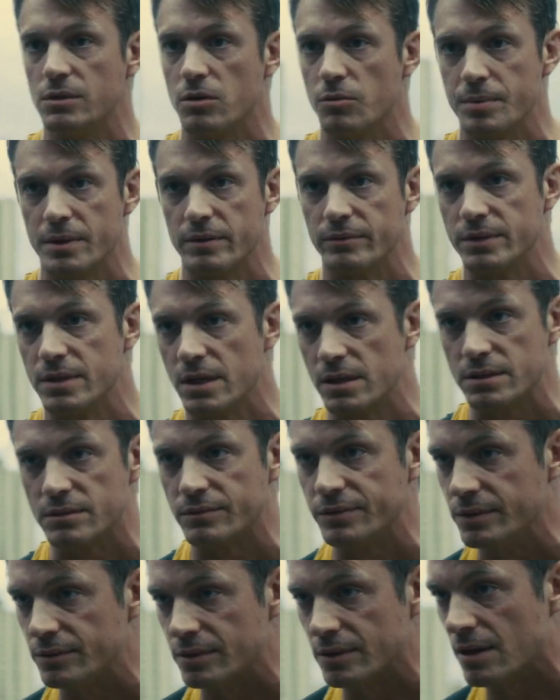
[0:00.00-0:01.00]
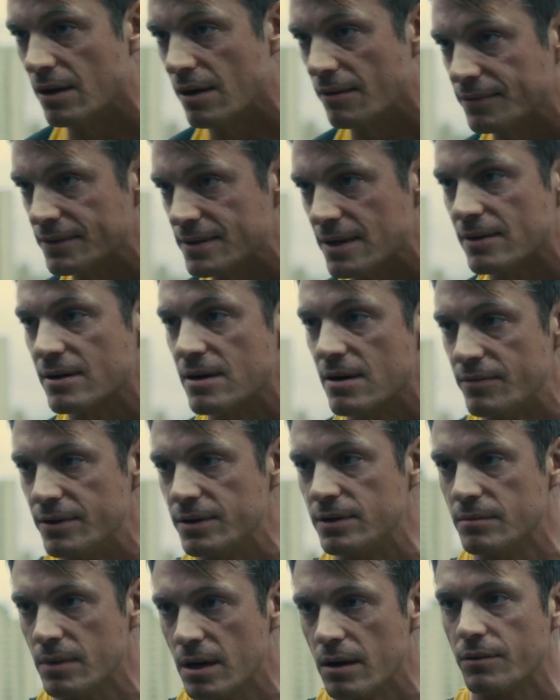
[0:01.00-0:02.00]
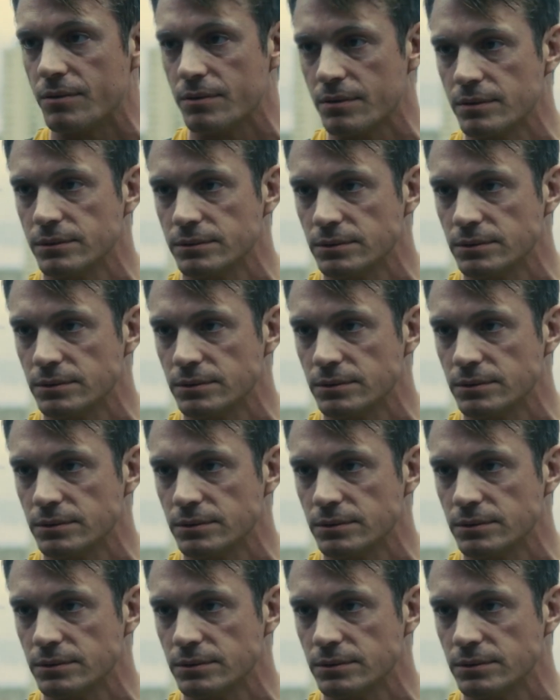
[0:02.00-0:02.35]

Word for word: an open invitation for you to cough without covering your mouth.